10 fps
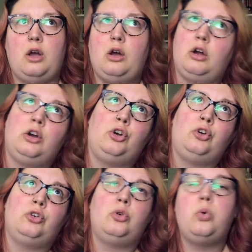
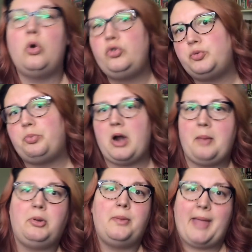are, quote,
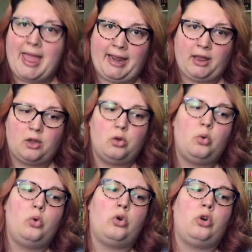problematic
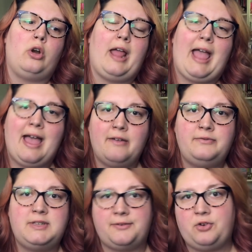or
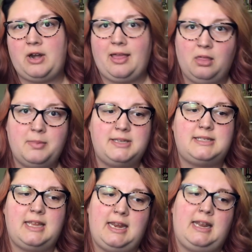have different
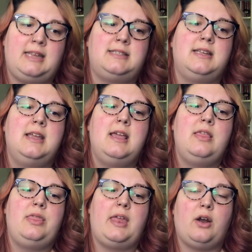elements in it
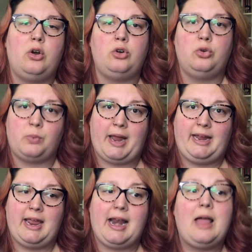that aren't
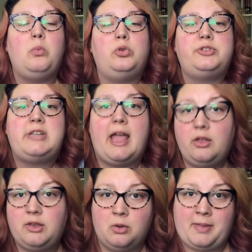great. And I will
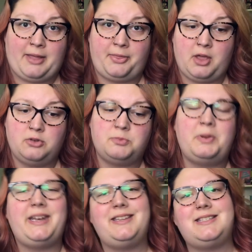tell you about those,
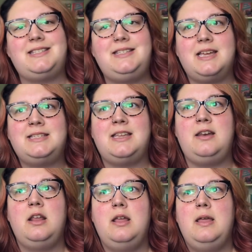but it doesn't,